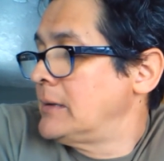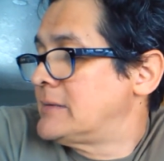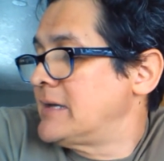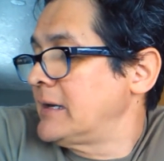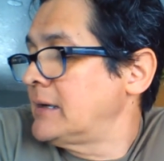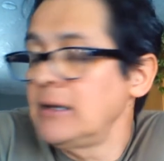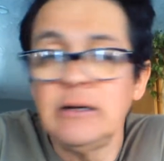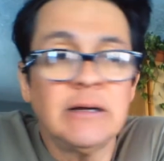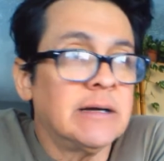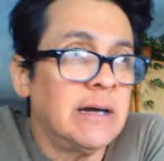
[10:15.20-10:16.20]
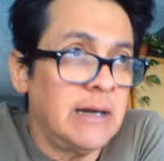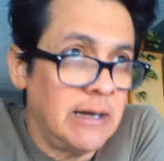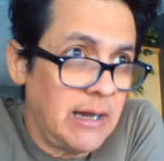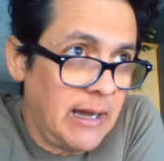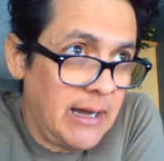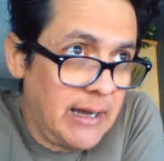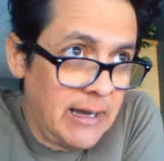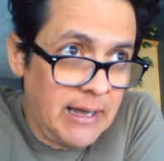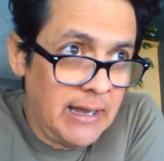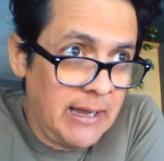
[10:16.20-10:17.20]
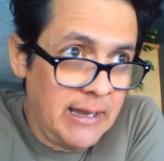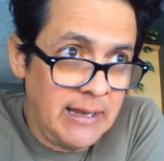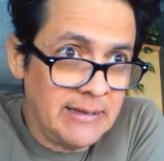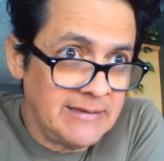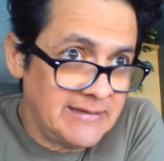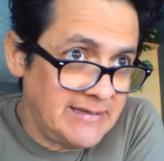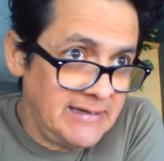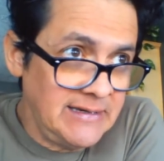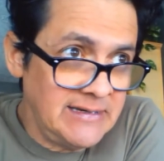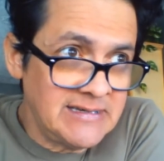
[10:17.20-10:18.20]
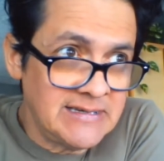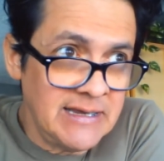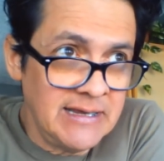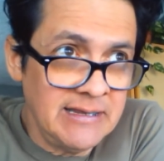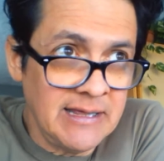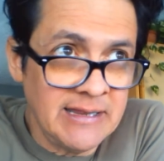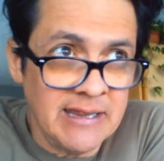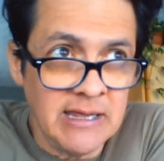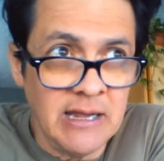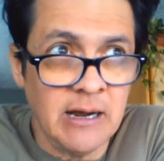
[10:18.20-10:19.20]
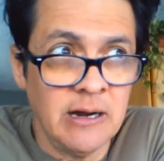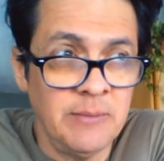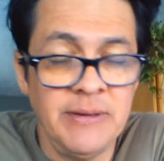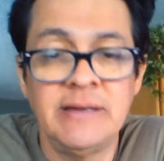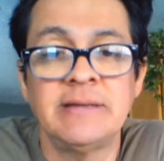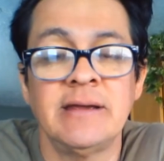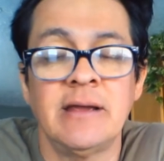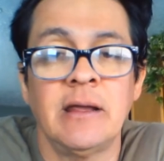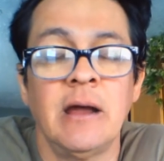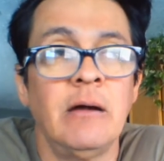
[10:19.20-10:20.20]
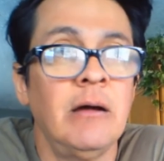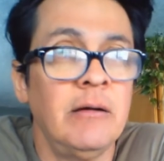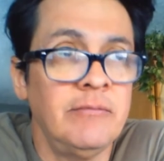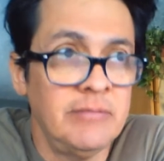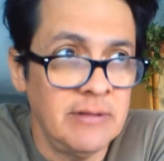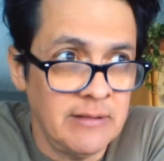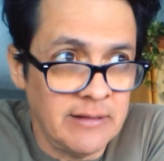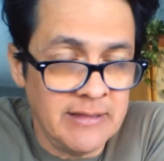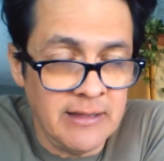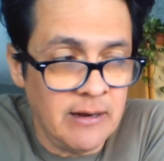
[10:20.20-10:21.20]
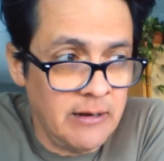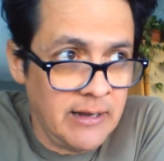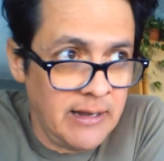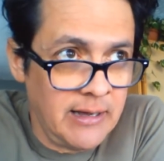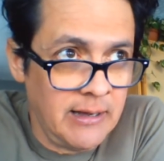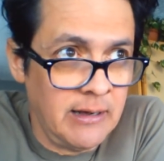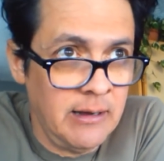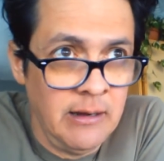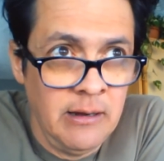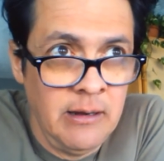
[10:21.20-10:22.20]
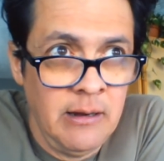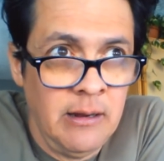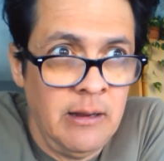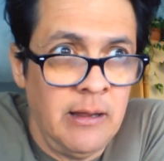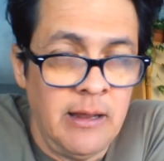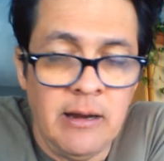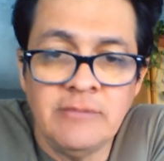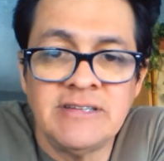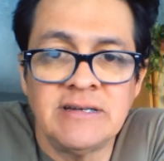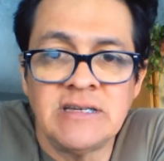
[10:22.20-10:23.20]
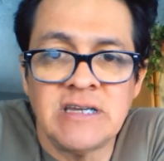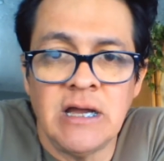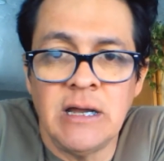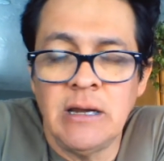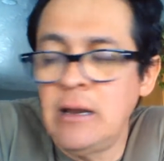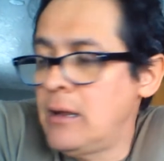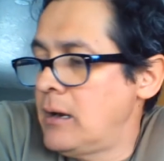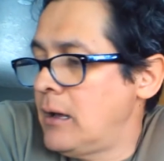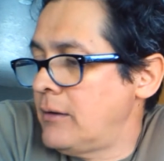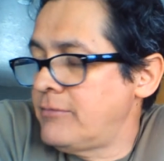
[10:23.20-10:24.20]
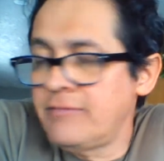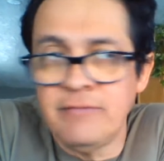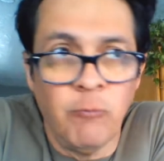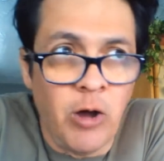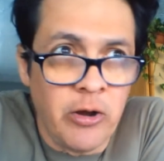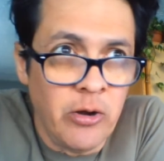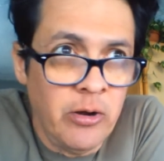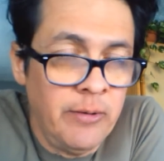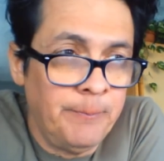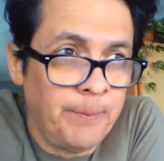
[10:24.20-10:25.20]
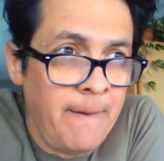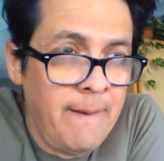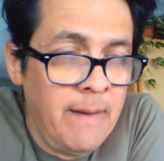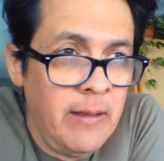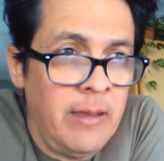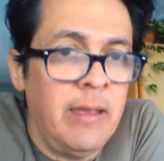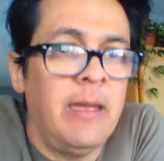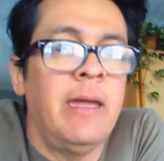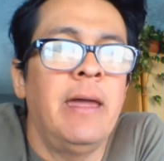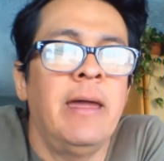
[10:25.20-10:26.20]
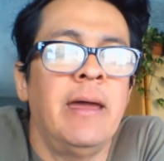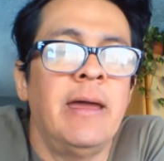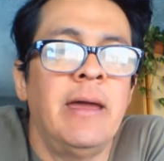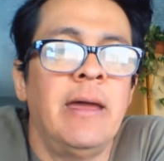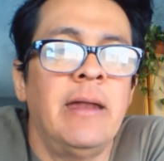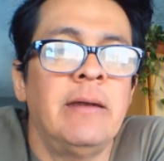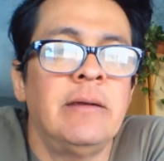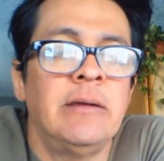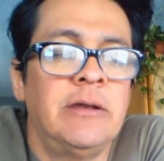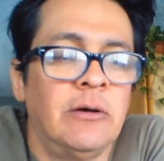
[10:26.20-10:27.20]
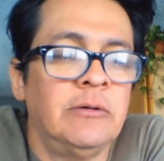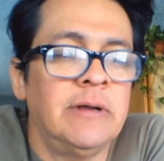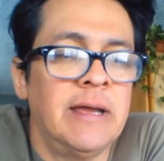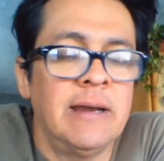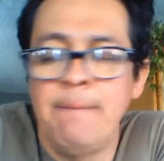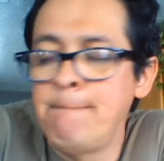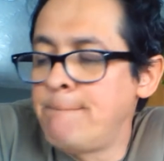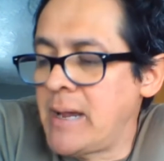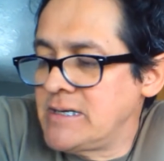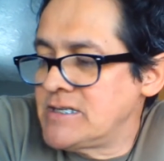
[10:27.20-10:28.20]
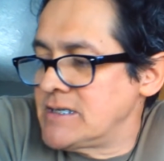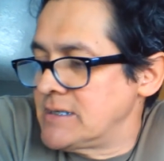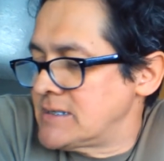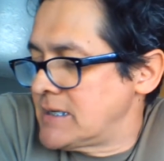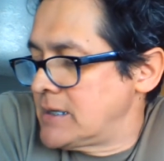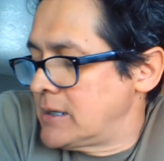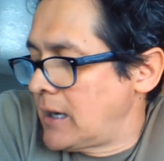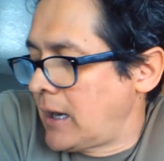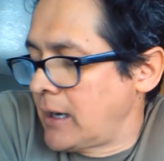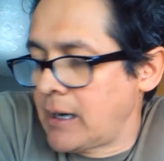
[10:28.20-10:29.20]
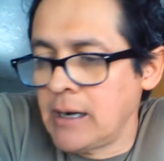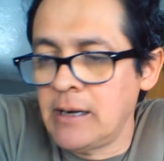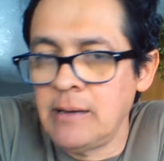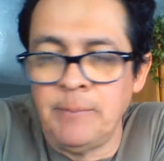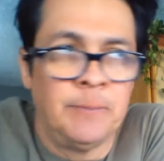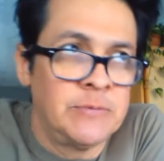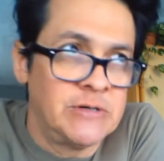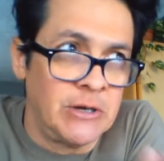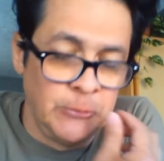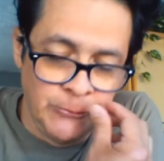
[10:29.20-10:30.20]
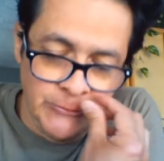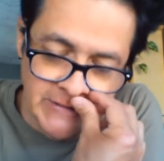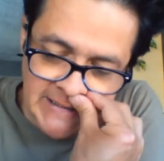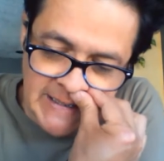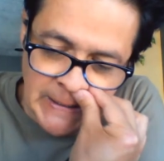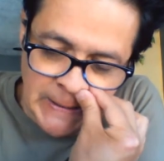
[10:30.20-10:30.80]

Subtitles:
take a look and see each day that they are being taken care of, that they are getting enough sunshine, enough water, and don't get impatient like Toad did.